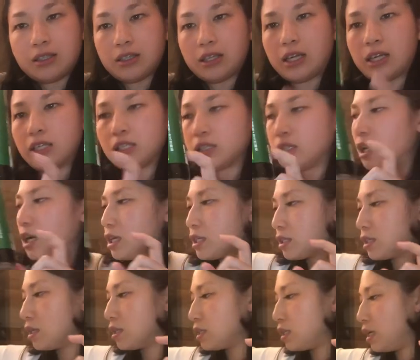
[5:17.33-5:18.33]
that is not
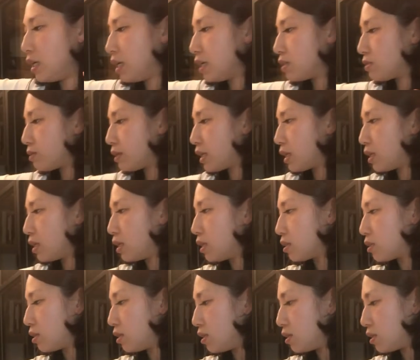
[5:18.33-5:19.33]
as salty as regular
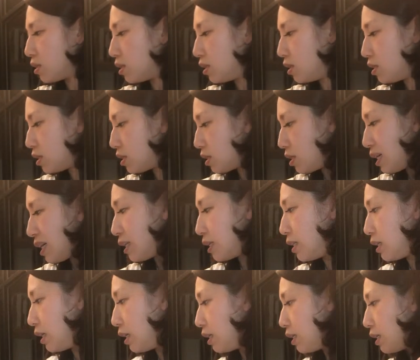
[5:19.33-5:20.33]
soy sauce, I
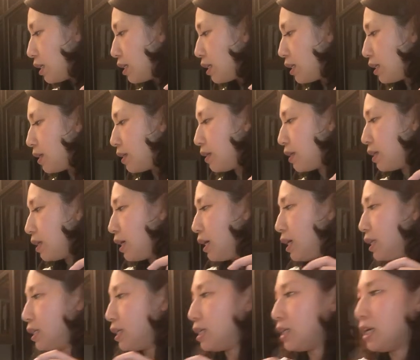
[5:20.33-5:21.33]
think.
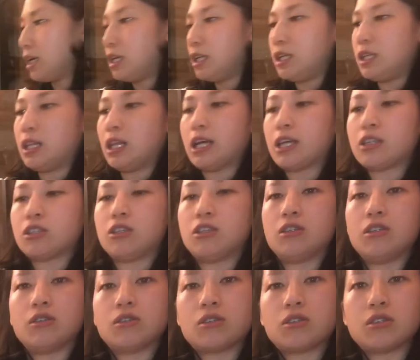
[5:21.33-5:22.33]
And then I like to
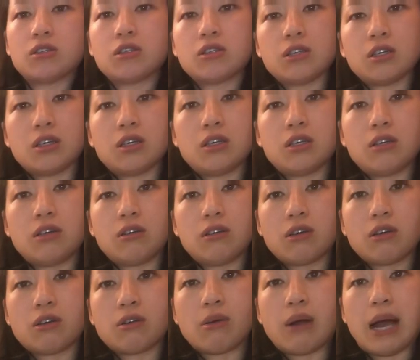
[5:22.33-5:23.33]
use
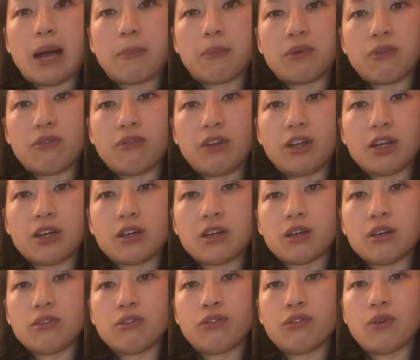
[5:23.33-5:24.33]
crab
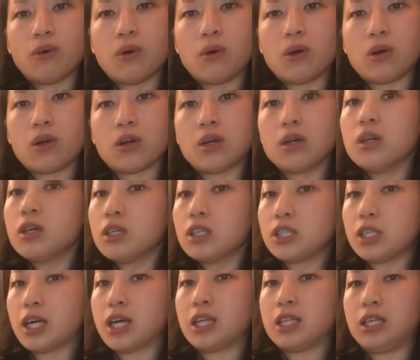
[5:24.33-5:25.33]
vinegar for
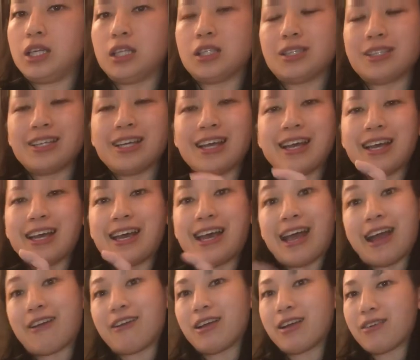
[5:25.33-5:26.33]
Chinese
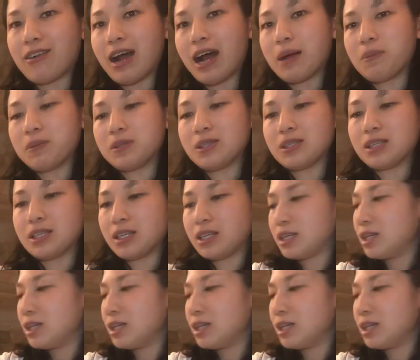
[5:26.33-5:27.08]
hairy crabs.